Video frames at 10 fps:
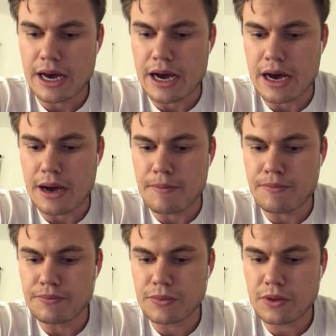
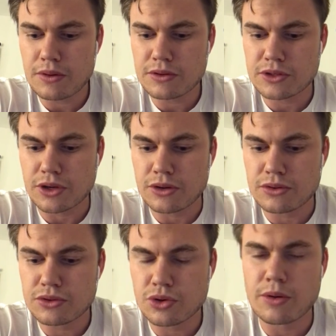So
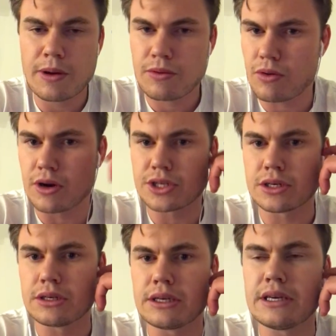talking about
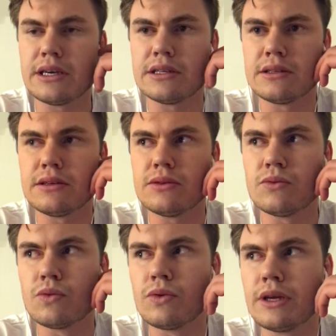regression, it
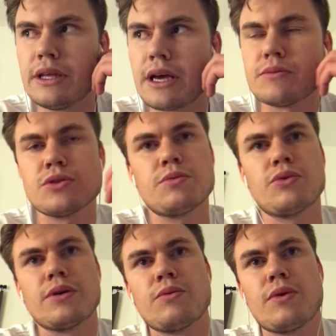really comes to a
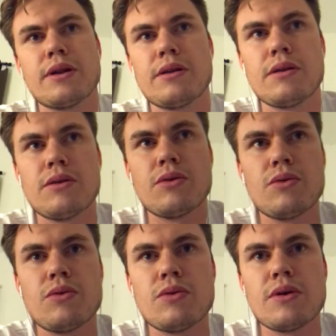point when
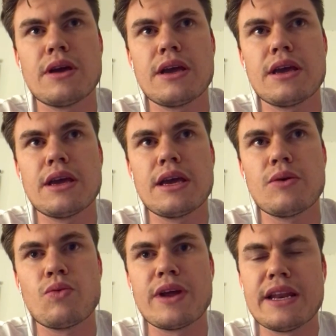
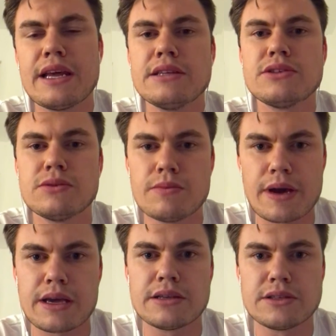we need to
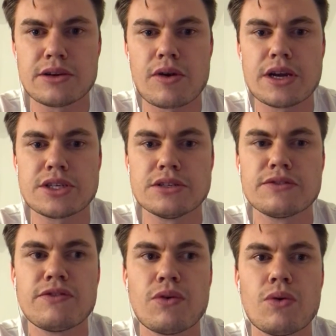make considerations
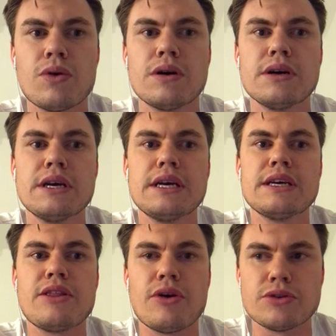for
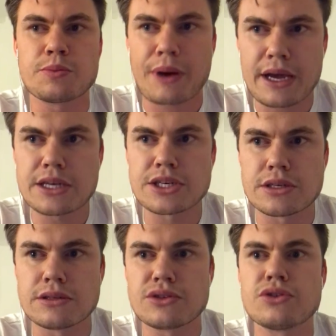those
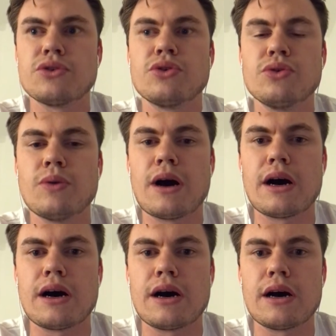patients who
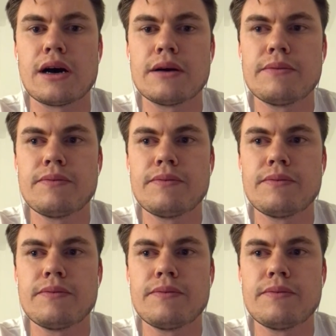are